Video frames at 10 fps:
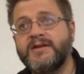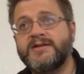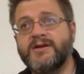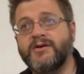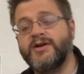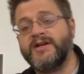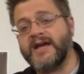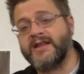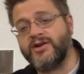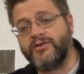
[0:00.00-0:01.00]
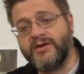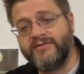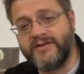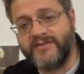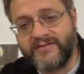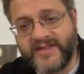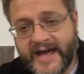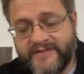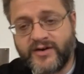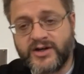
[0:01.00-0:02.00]
So you take the derivative of
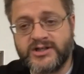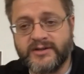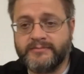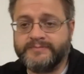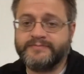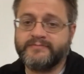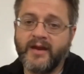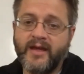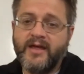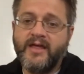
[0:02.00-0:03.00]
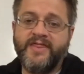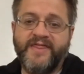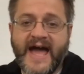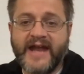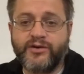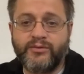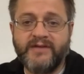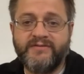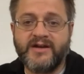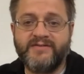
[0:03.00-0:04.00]
that function. That
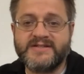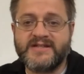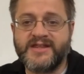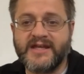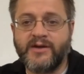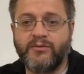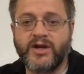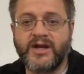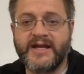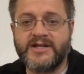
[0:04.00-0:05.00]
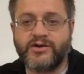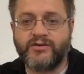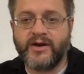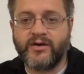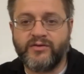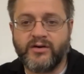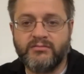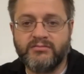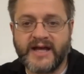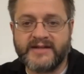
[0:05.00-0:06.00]
derivative is the thing that we're going to integrate over.
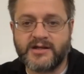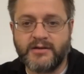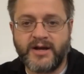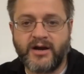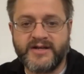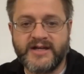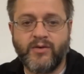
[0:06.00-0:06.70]
That's going to be our dy.